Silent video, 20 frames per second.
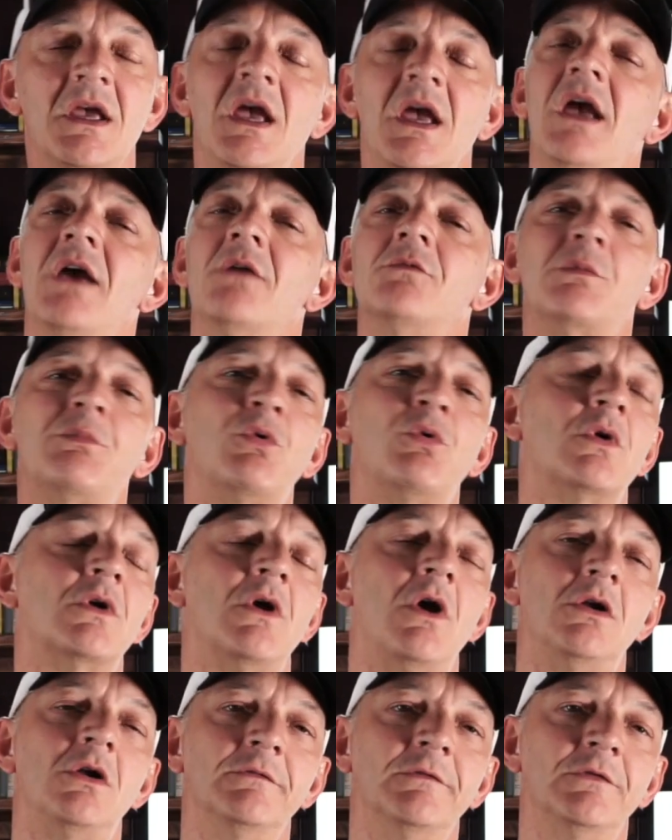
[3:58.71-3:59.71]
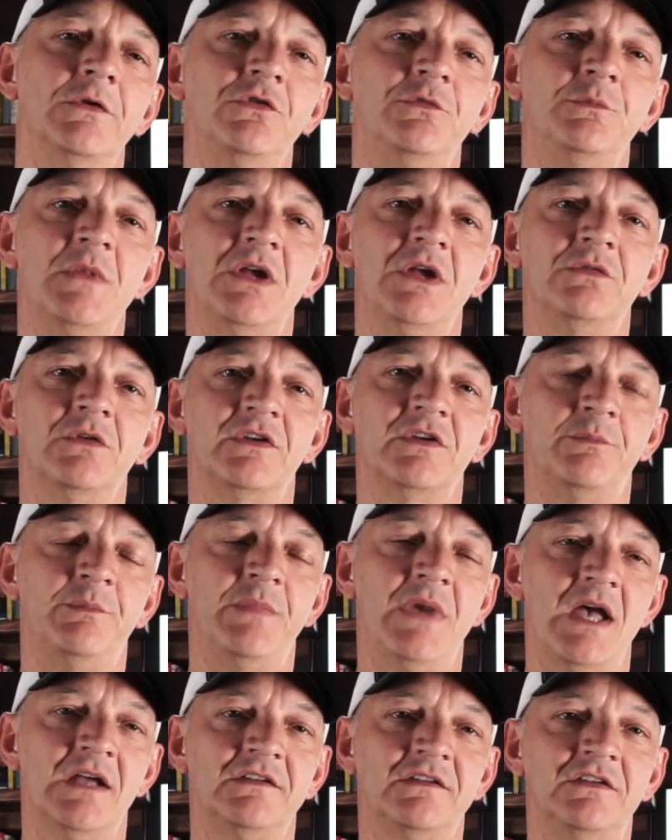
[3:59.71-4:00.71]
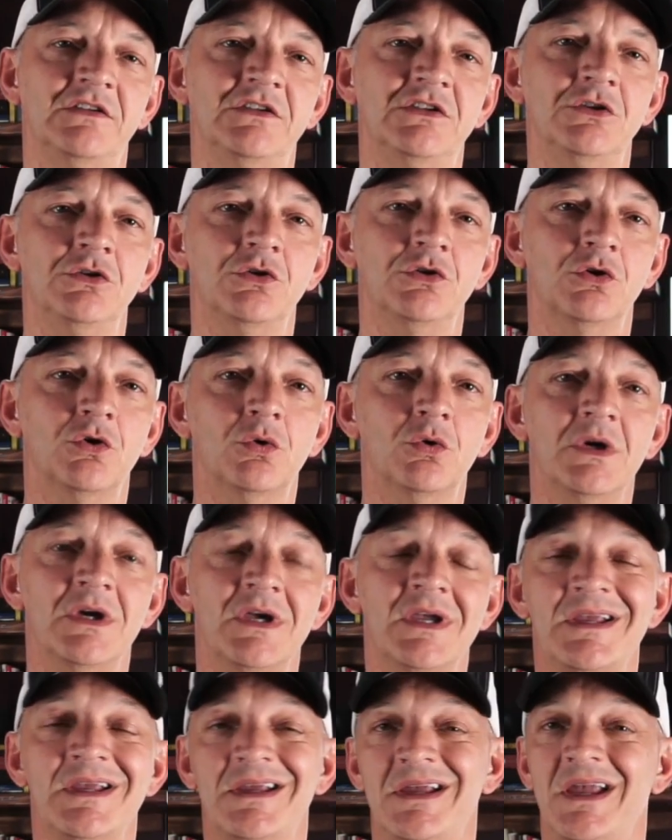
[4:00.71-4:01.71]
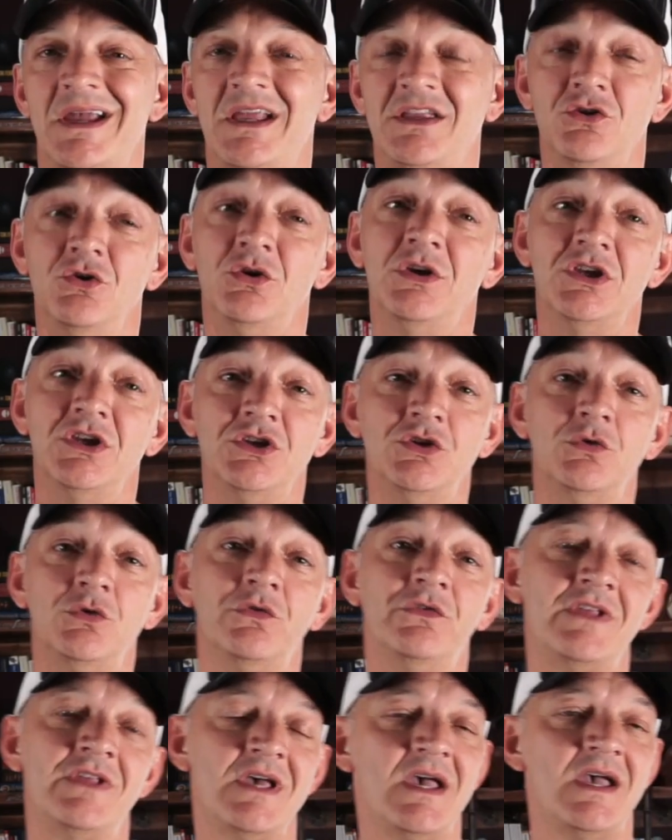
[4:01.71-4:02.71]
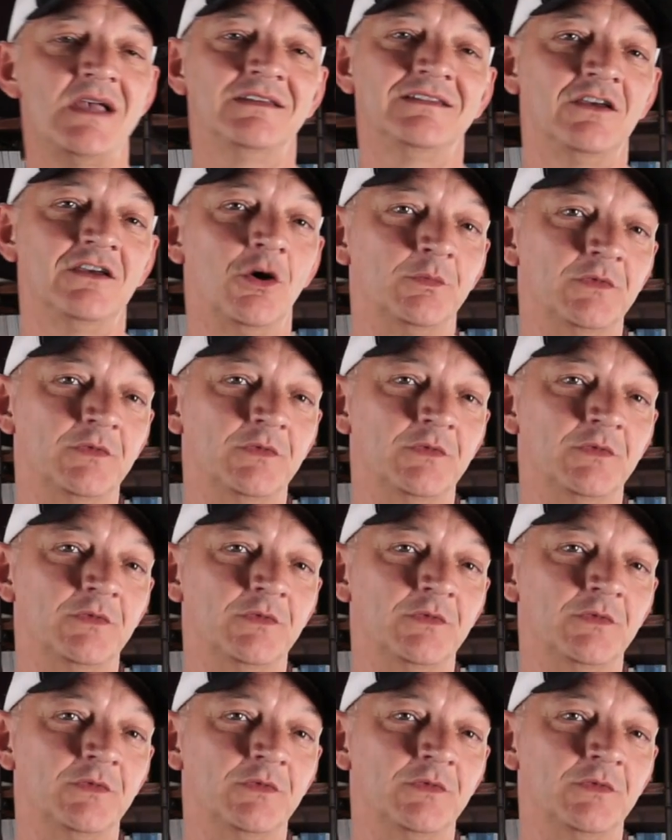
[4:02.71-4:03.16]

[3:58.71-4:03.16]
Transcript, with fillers: and report all of those metrics back to you and you can use that to help